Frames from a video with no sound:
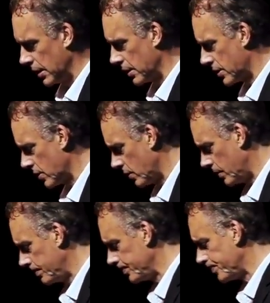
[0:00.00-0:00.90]
And
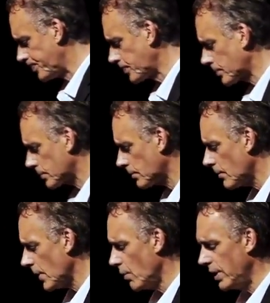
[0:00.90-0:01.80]
so
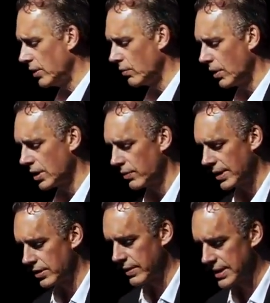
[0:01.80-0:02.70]
we don't want to
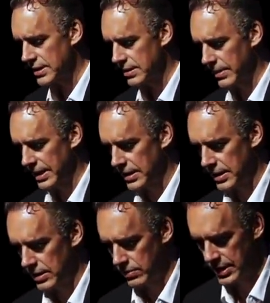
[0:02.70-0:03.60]
underestimate
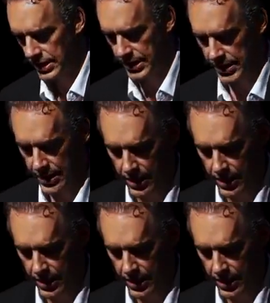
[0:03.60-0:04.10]
the utility